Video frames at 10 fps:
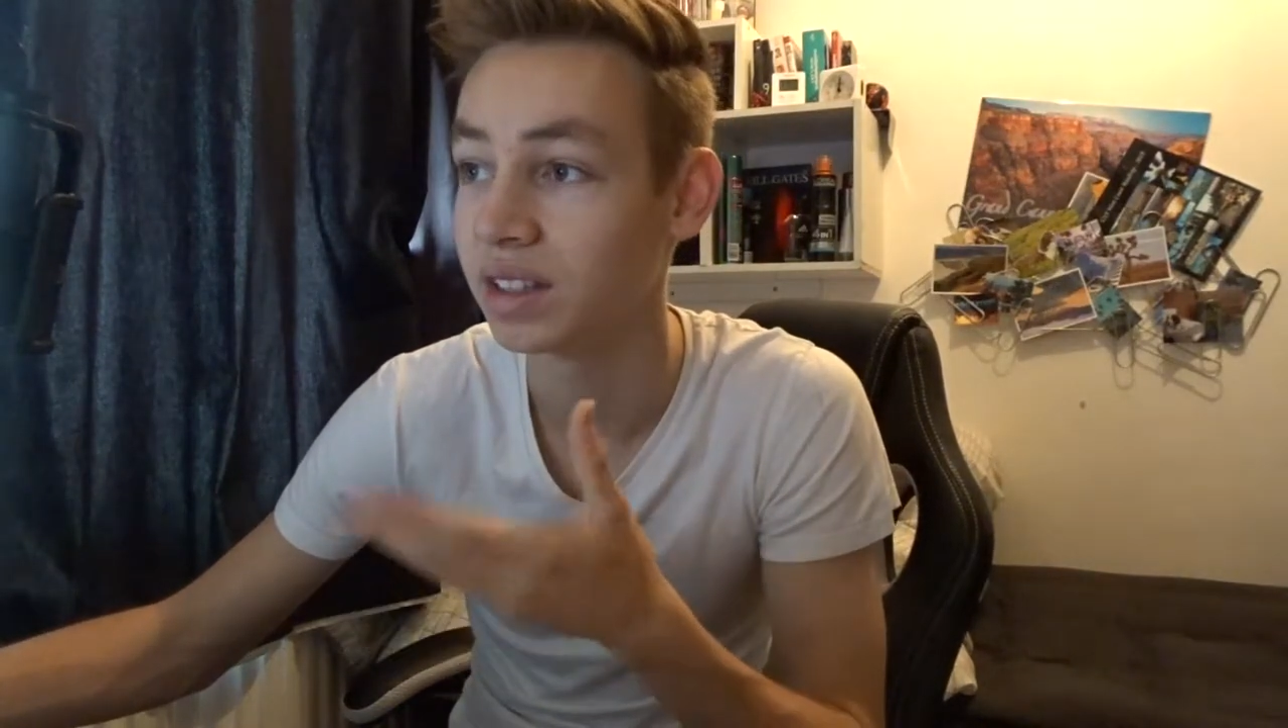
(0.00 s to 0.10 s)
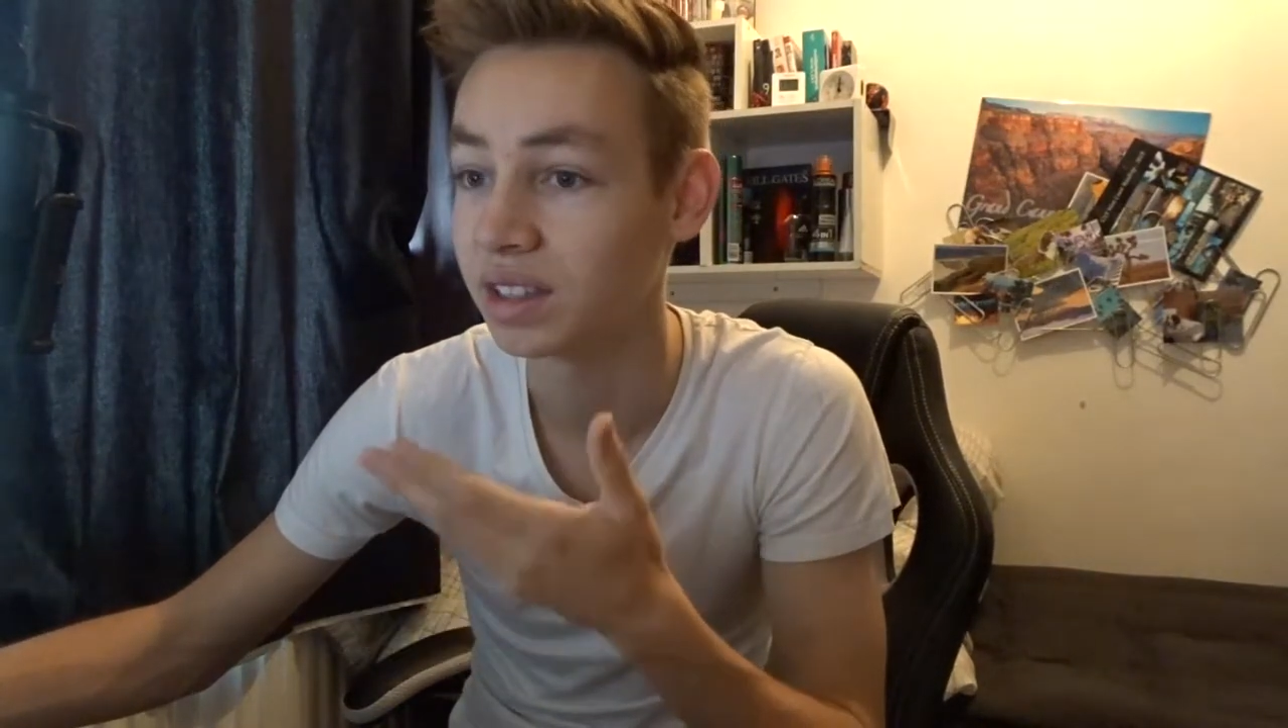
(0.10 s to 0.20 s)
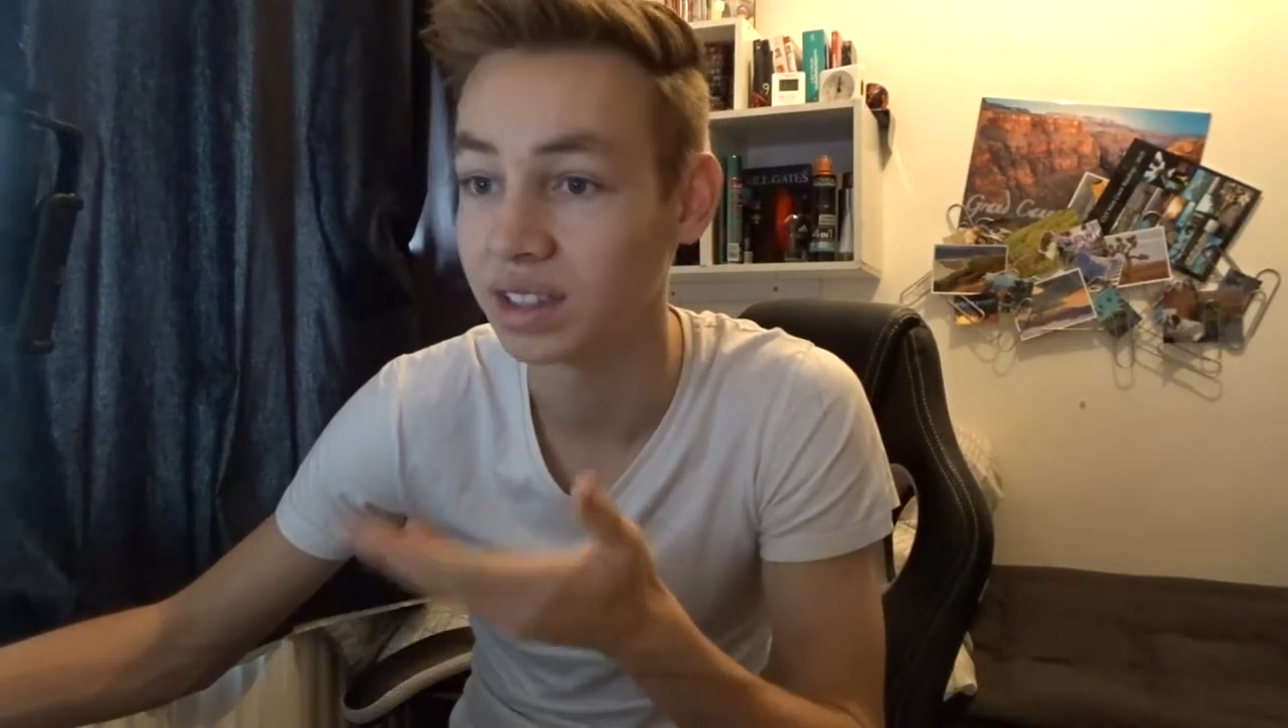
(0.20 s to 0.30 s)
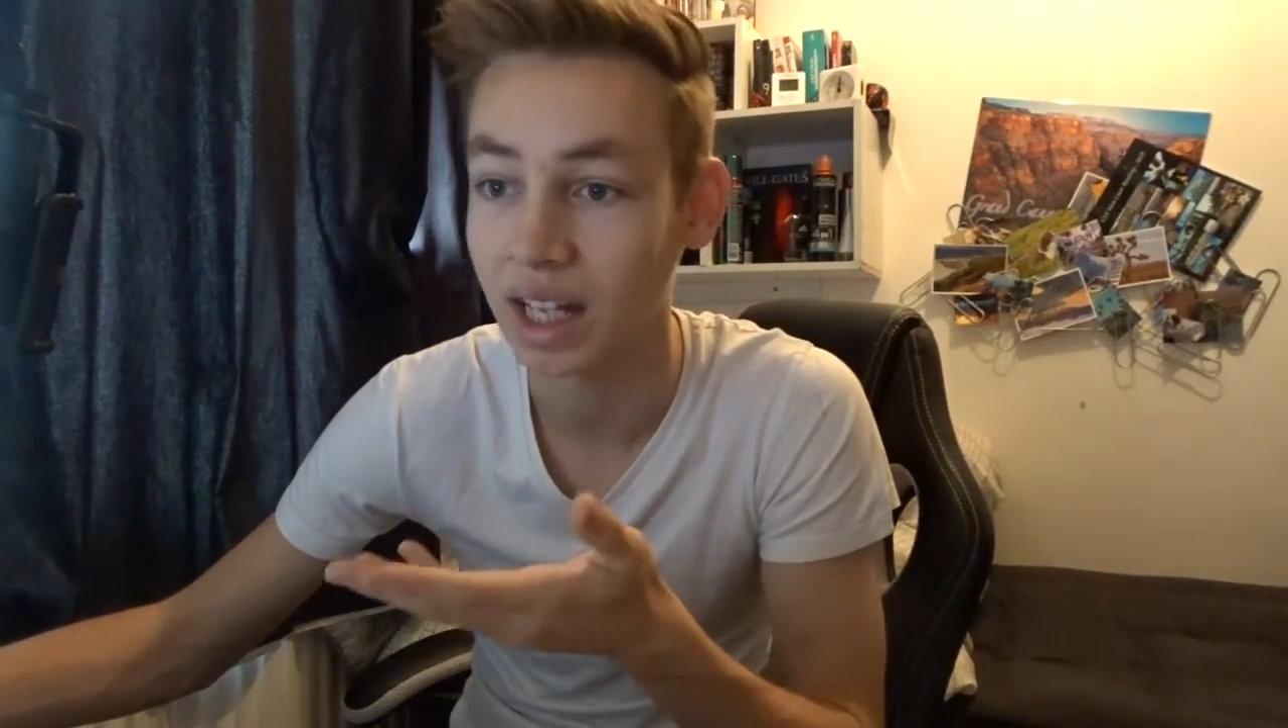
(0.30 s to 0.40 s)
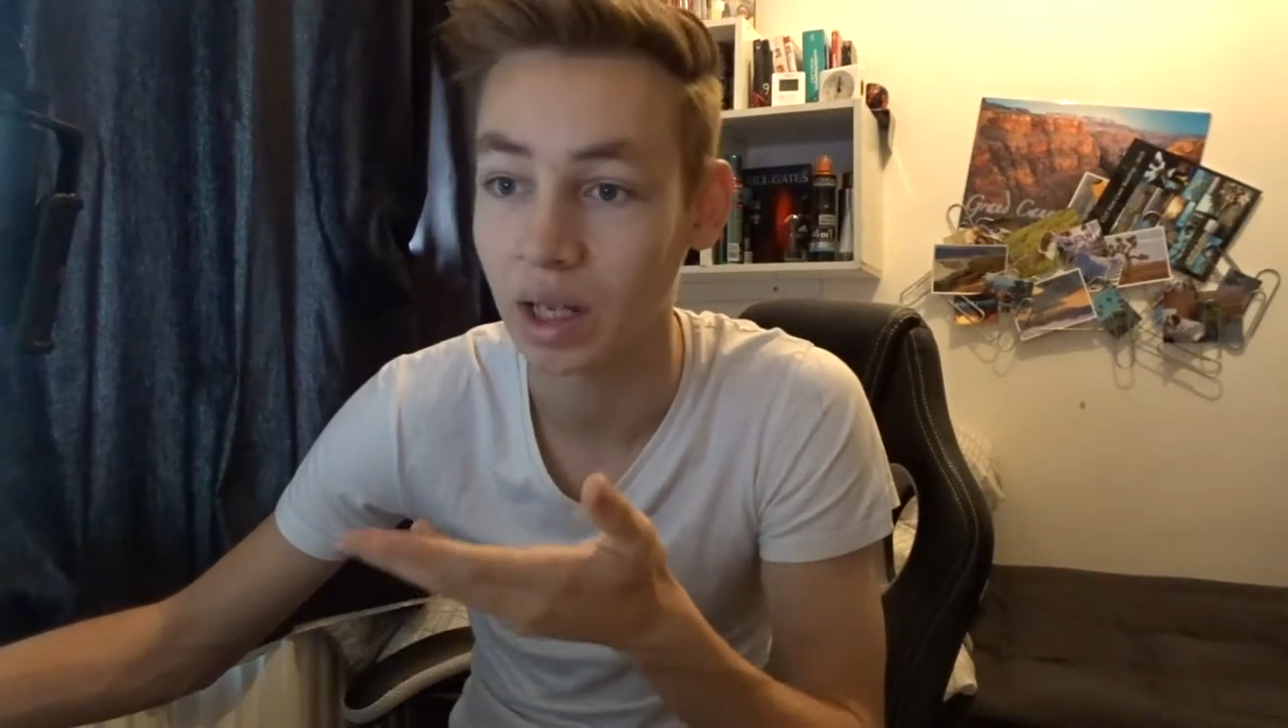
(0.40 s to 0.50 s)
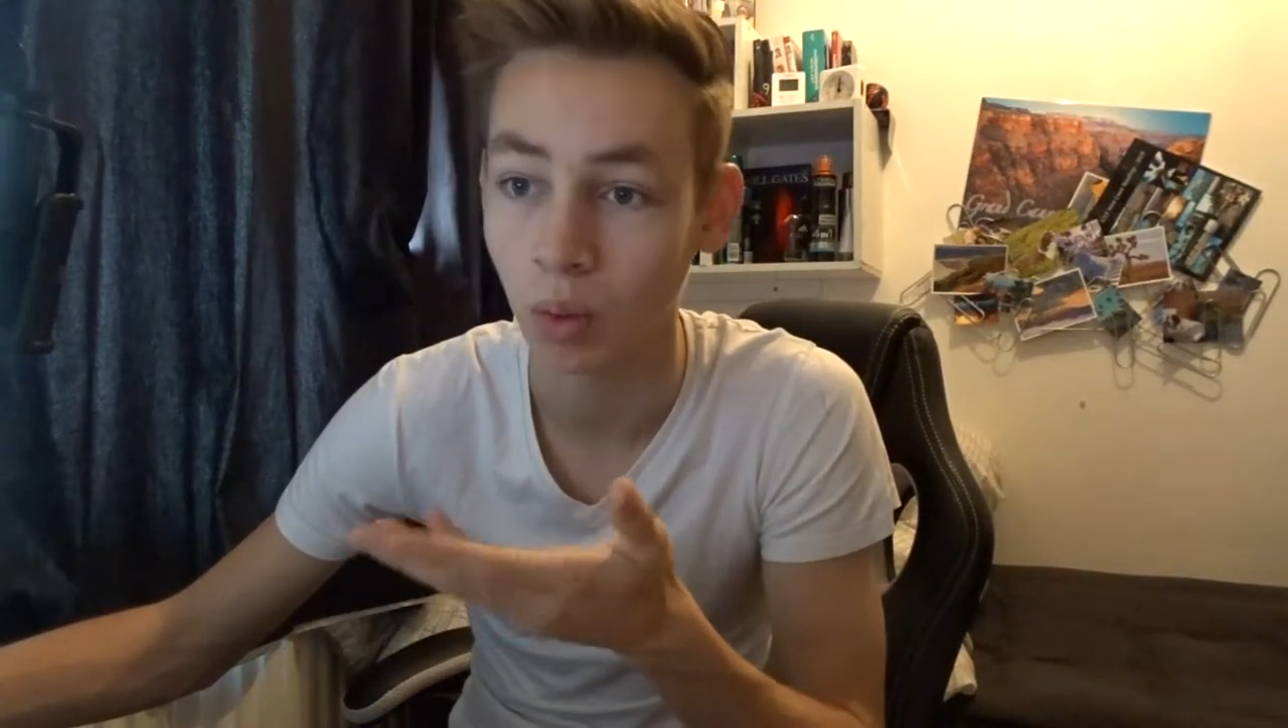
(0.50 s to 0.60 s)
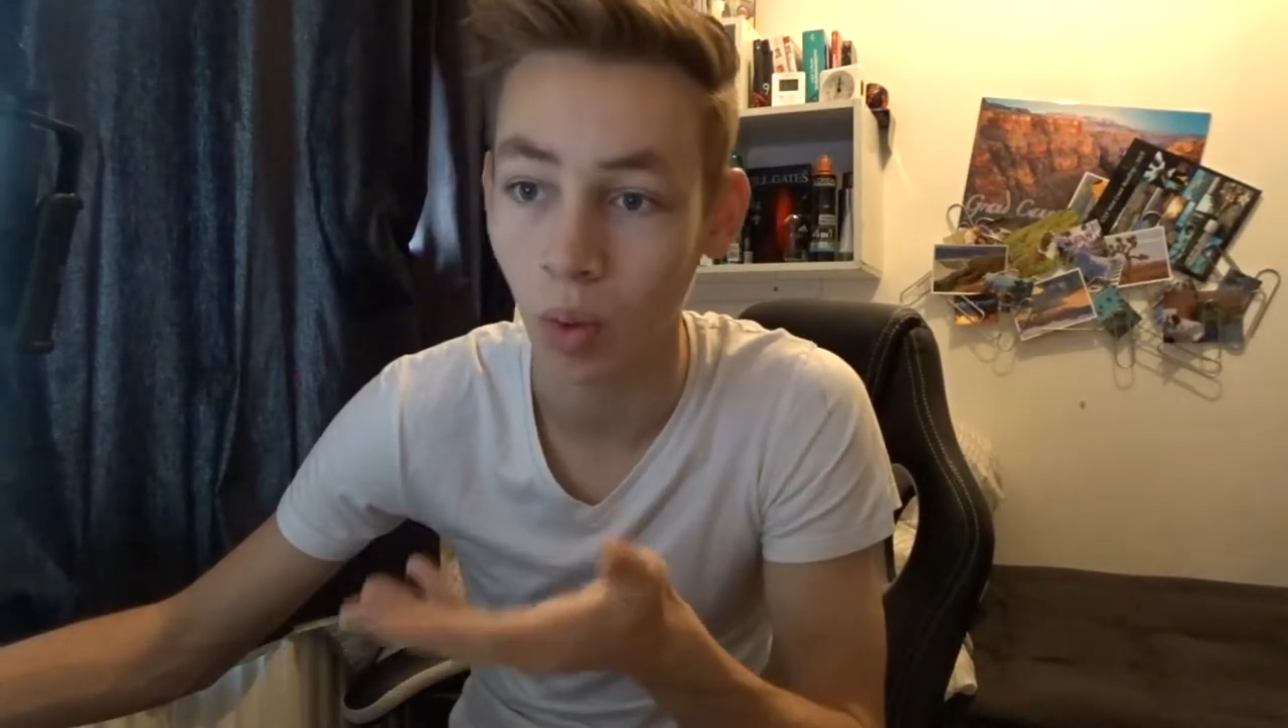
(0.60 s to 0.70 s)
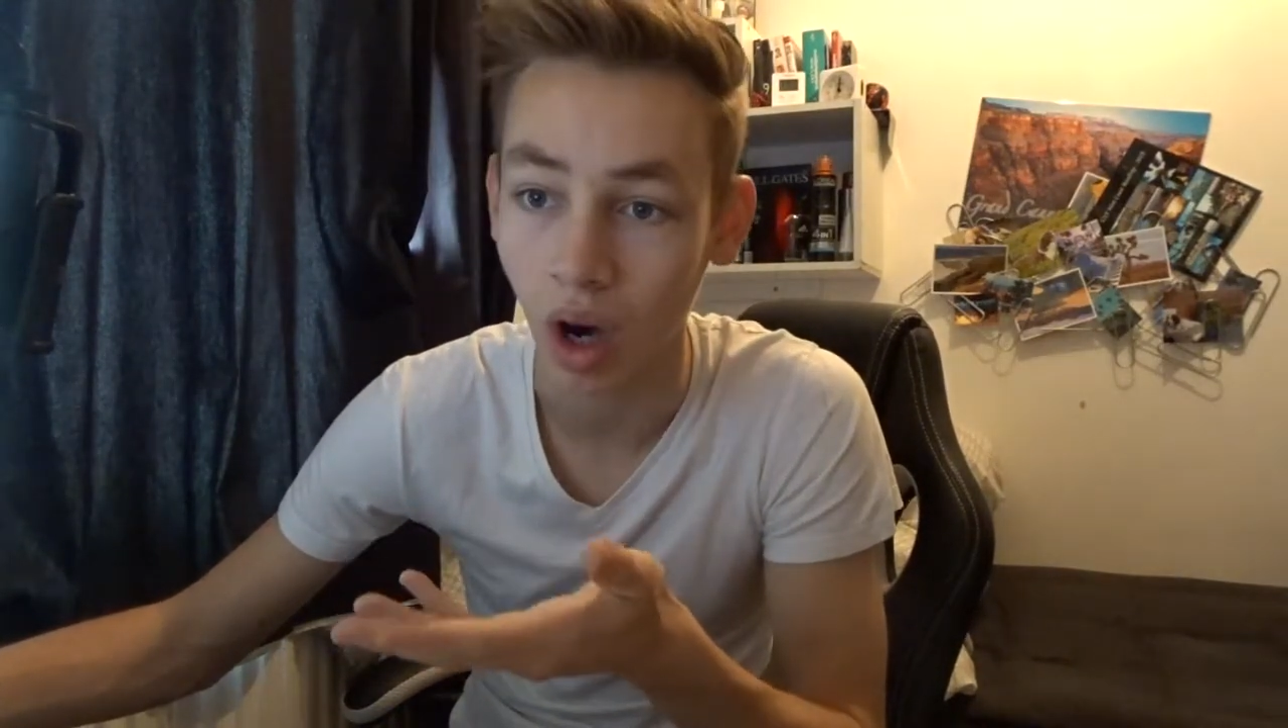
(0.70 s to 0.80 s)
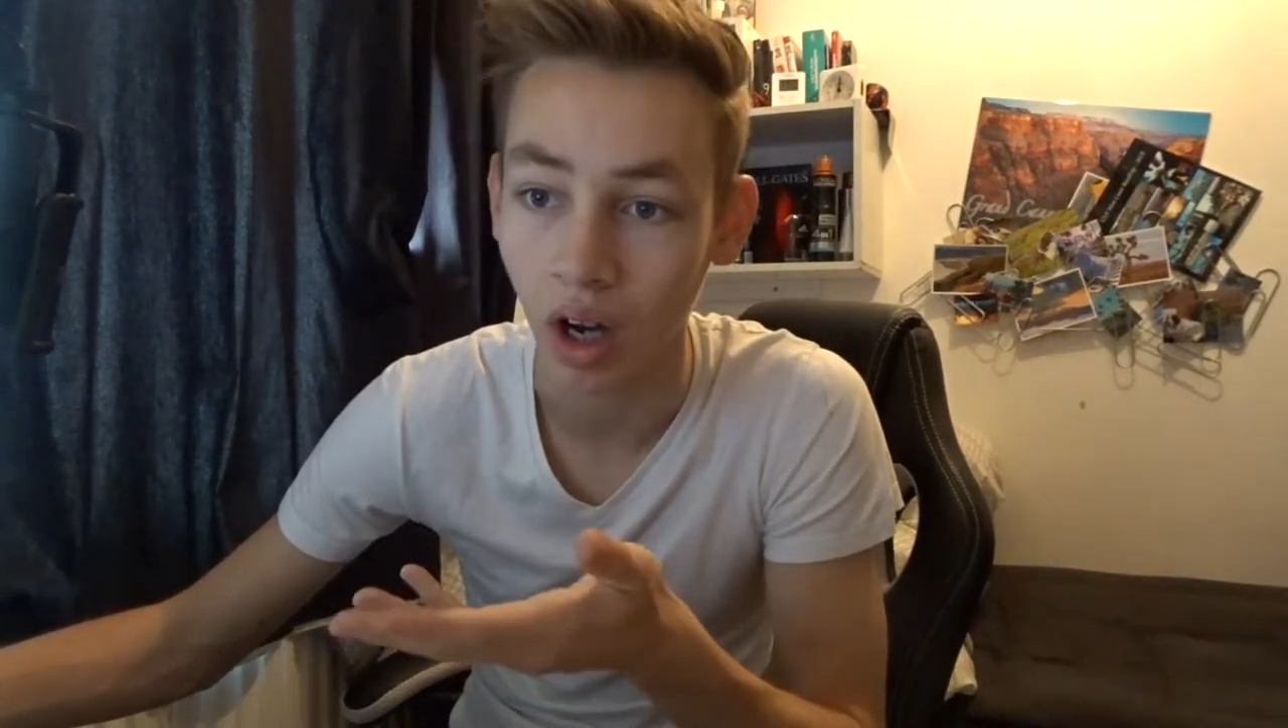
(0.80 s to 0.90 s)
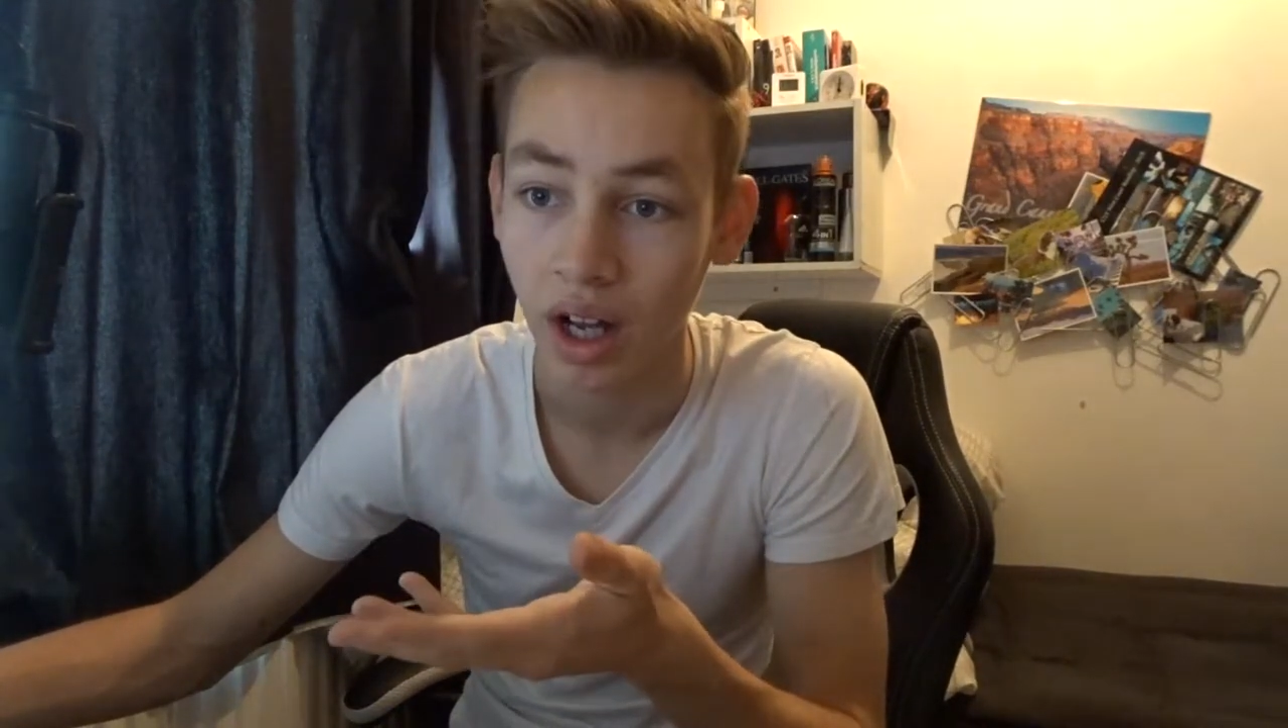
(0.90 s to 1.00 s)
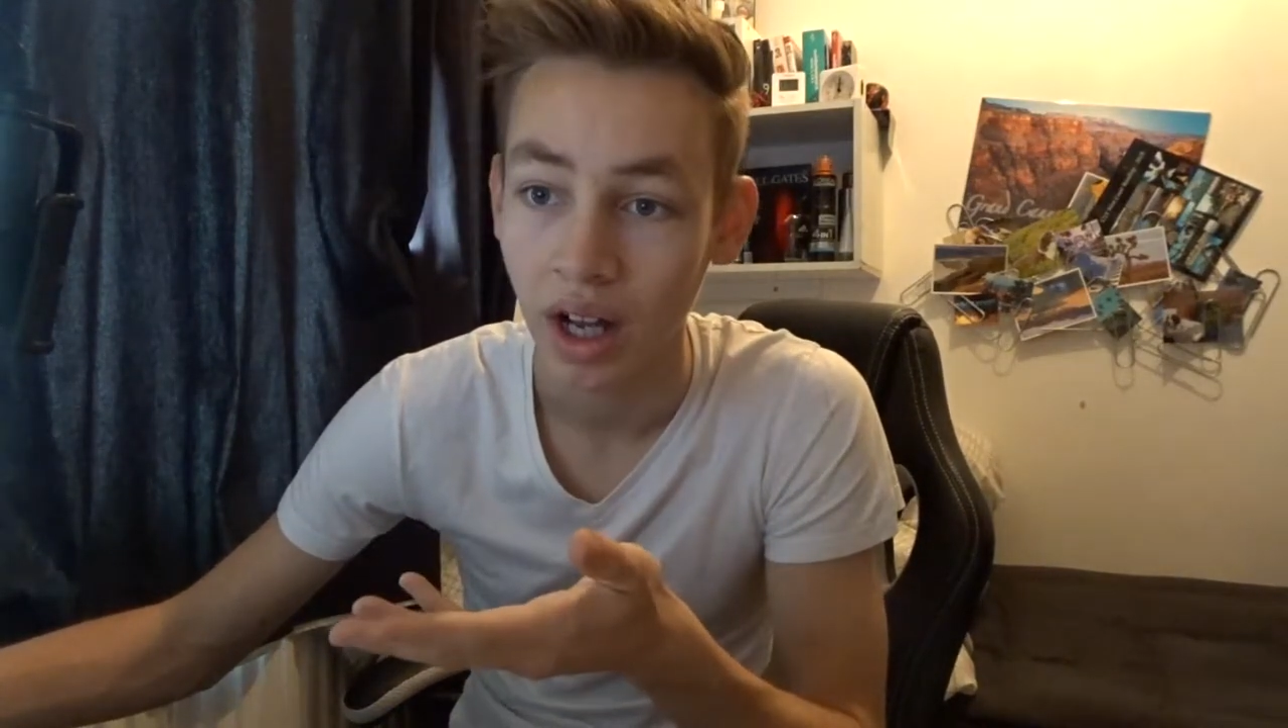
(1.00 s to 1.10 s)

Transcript: to say what.